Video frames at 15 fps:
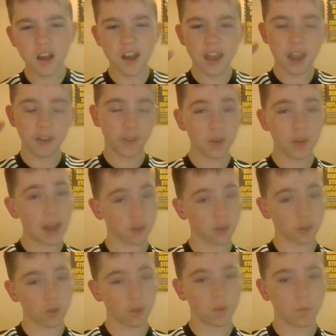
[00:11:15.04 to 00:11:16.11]
if you
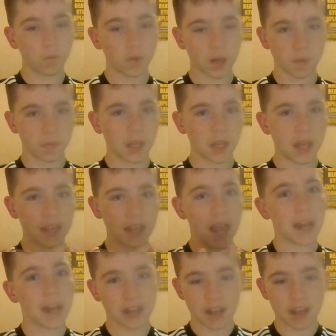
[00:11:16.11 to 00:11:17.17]
guys want to play
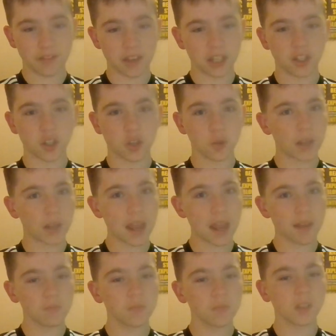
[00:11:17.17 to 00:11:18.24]
any of these two
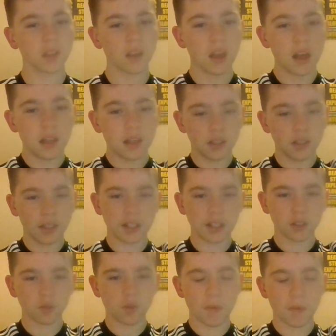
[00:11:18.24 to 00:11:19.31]
games,
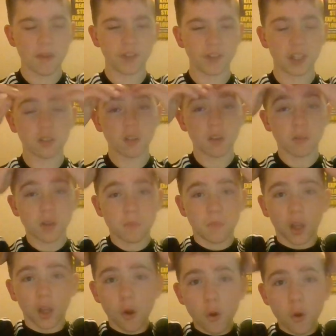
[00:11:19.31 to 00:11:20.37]
links will be in the description
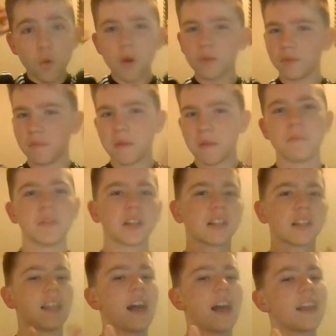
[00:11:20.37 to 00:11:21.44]
below. Remember
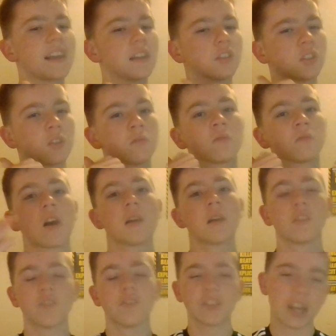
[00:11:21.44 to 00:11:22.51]
to like and
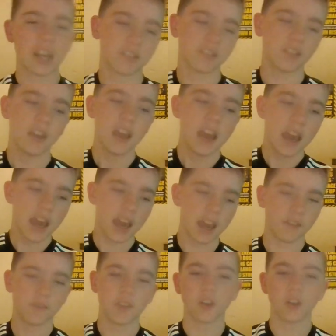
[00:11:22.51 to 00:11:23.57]
subscribe to our channel
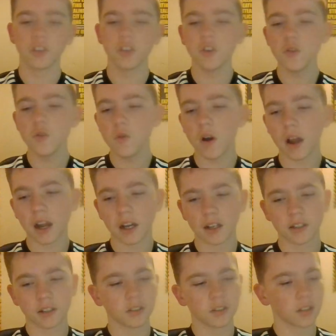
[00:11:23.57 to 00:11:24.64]
if you're new,
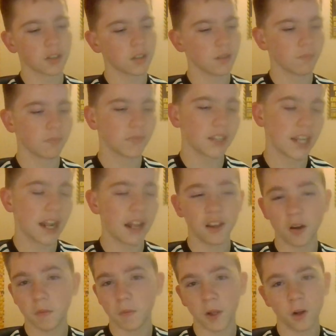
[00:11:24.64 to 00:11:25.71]
and
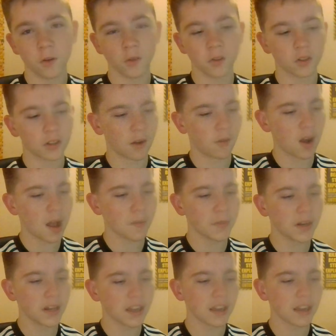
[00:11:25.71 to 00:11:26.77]
daily uploads are now
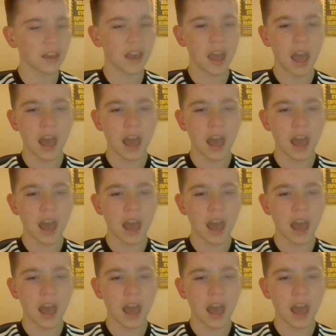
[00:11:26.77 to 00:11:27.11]
happening.